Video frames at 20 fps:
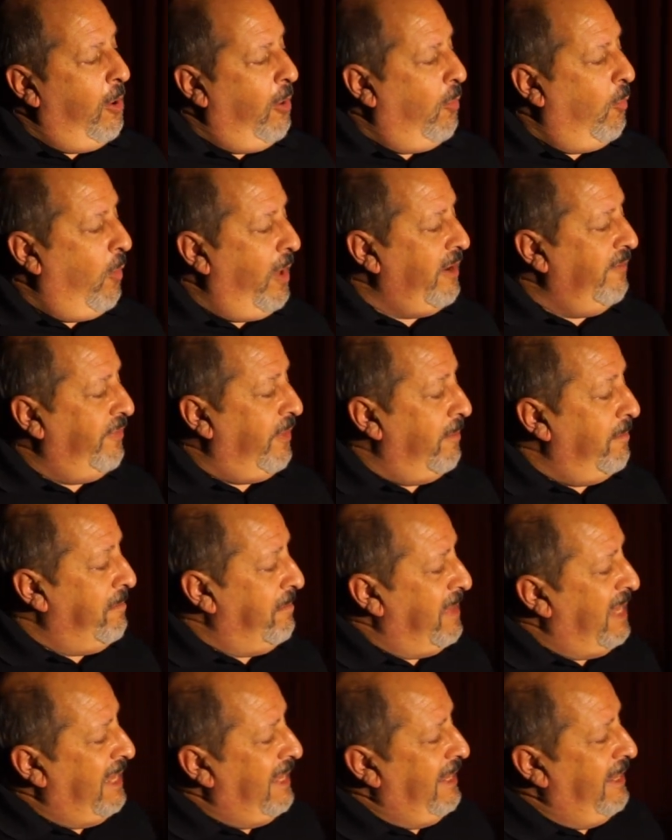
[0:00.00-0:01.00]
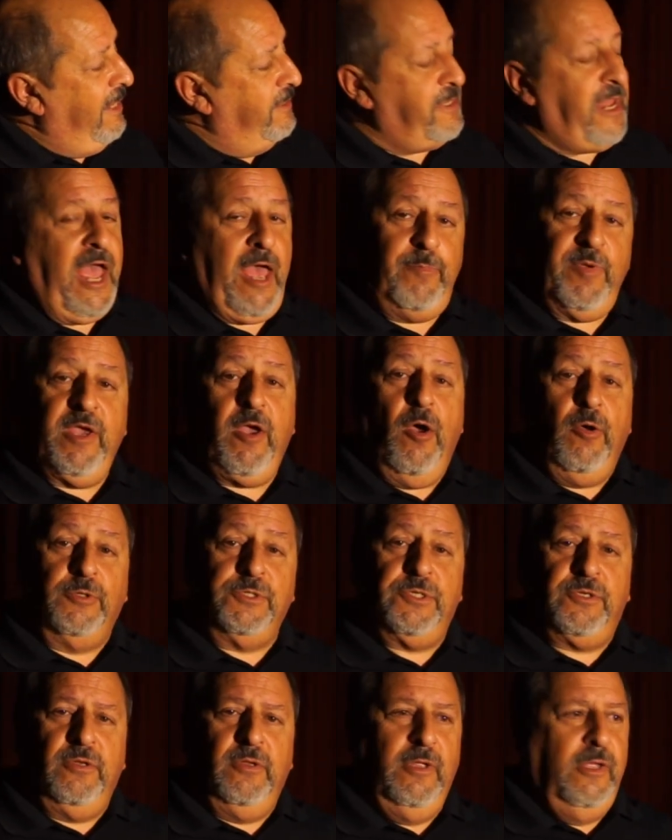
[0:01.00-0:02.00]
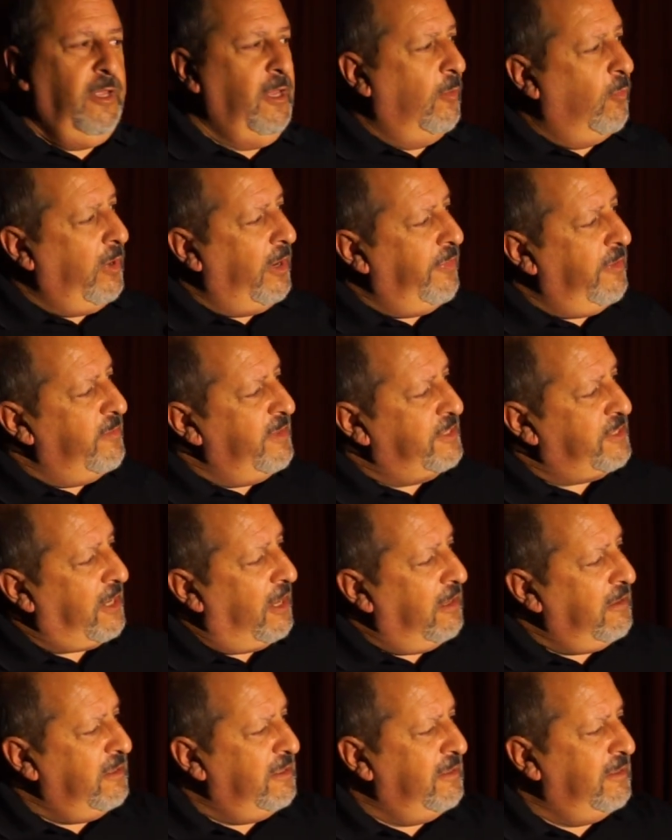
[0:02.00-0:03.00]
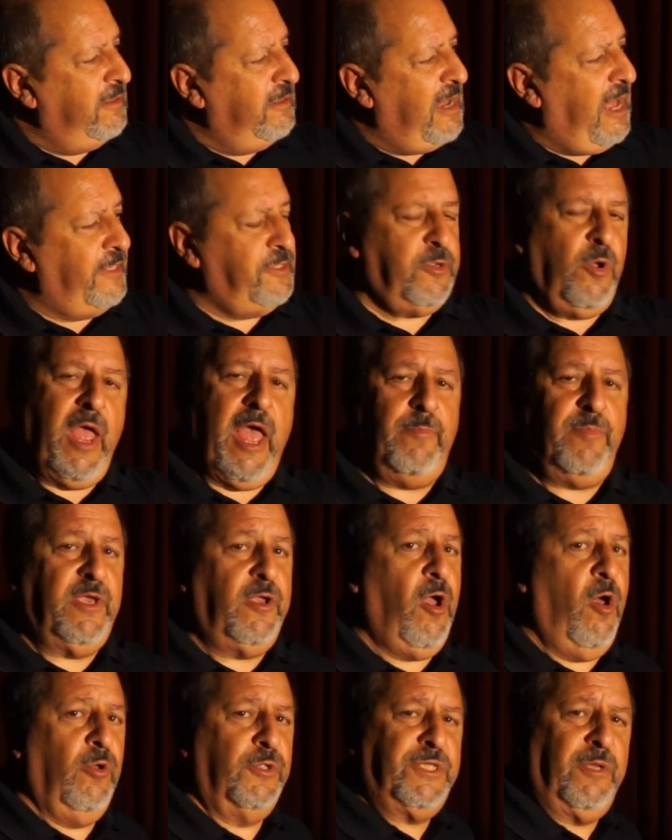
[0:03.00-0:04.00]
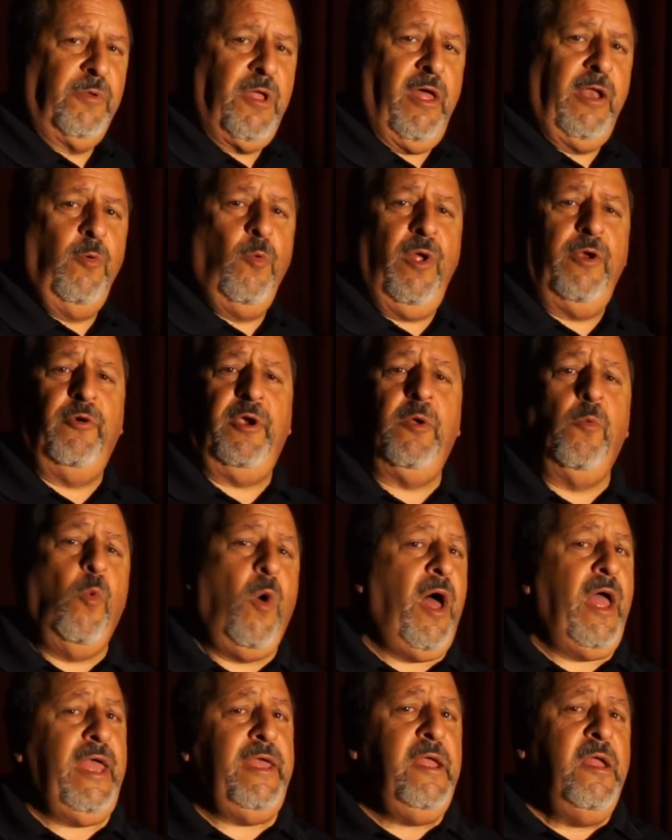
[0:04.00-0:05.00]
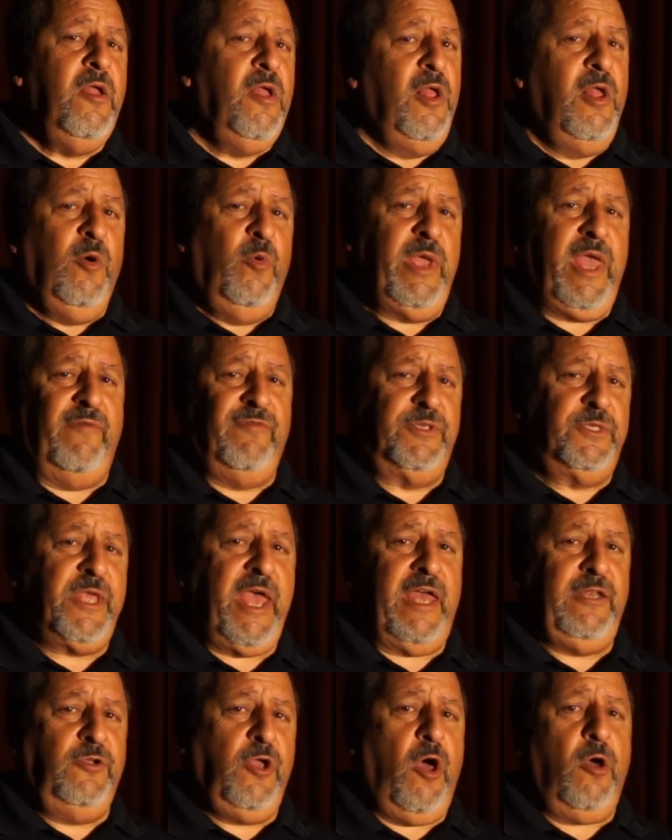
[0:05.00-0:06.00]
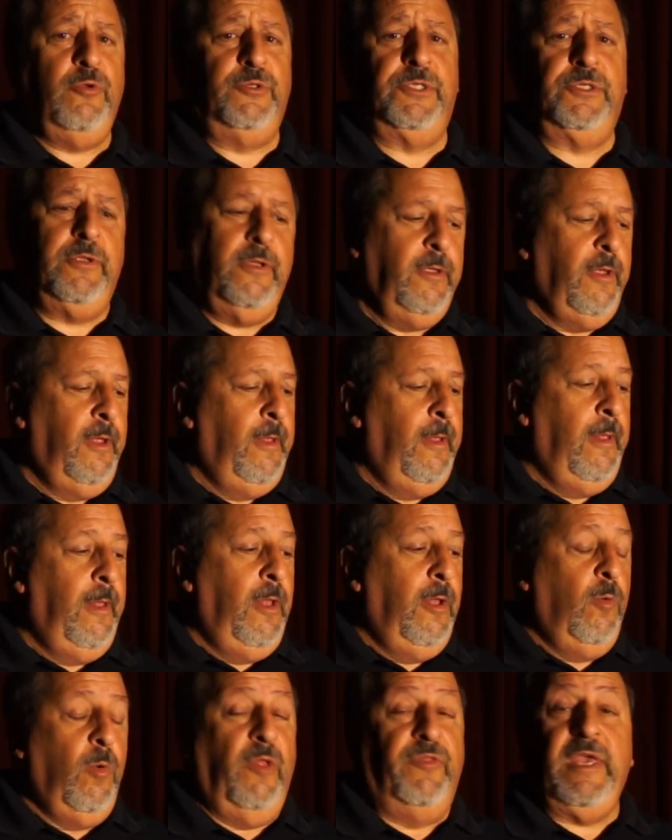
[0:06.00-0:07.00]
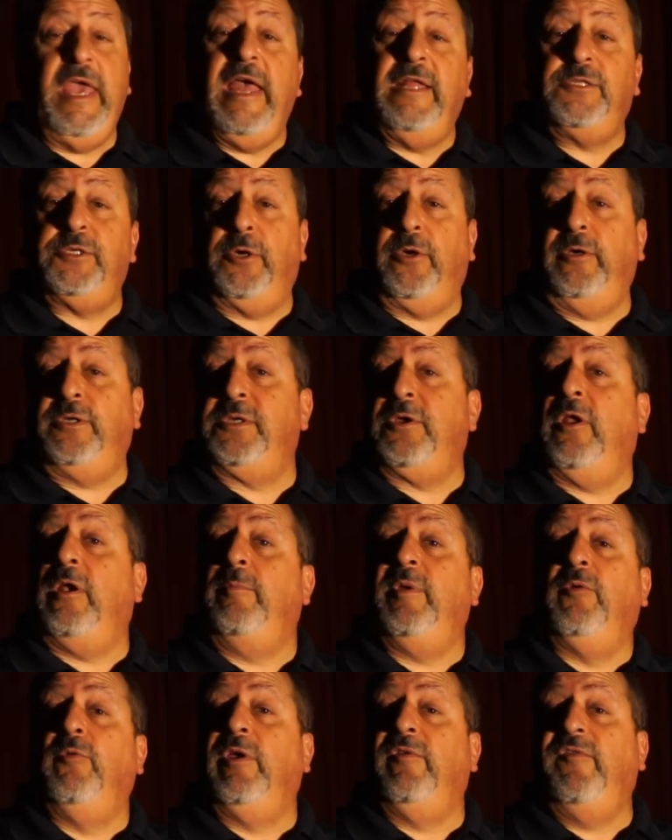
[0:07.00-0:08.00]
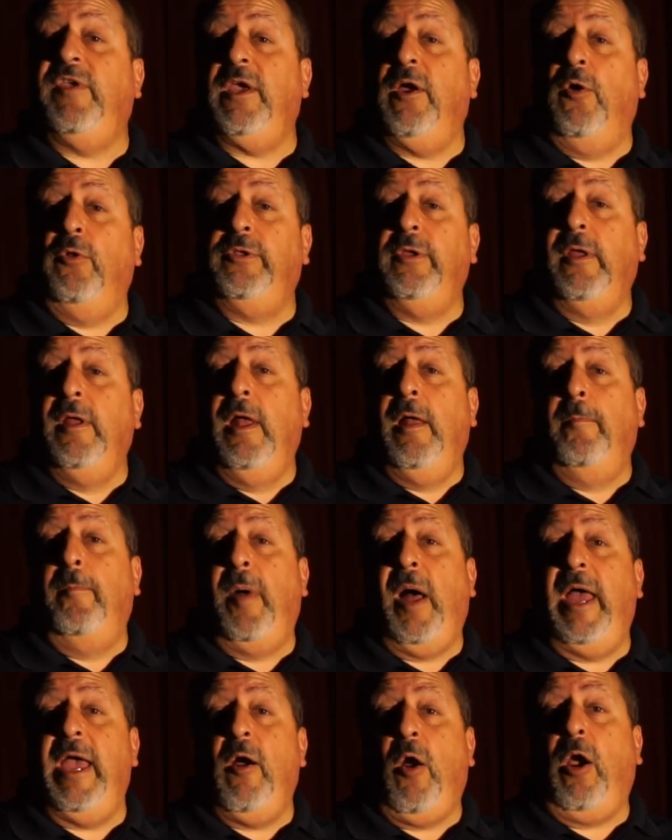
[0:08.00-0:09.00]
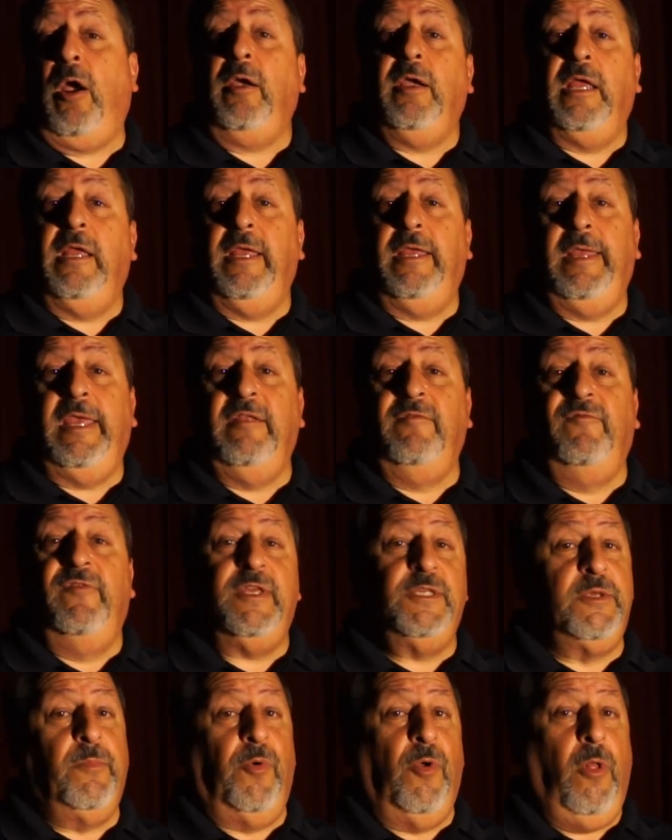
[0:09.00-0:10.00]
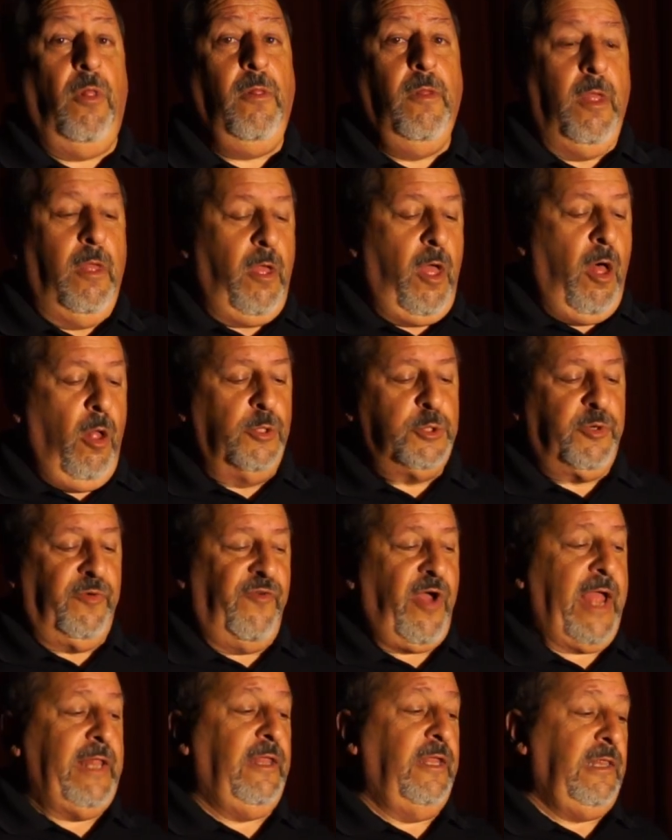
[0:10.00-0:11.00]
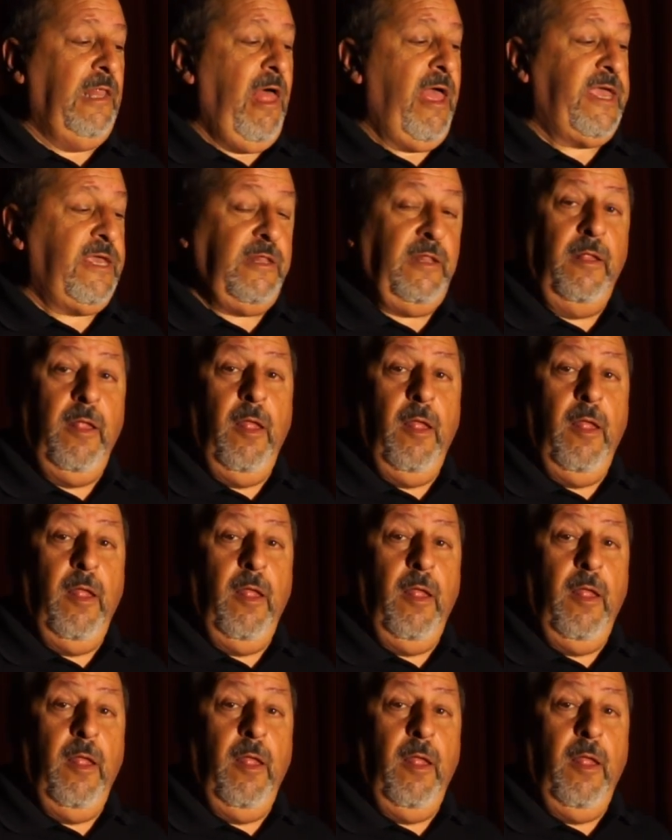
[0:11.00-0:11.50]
One of them is a happy ghost, and one of them is a not so happy ghost. I'm kind of wondering why we have a sad ghost. Well, the answer is going to be revealed by our invisible ultraviolet light.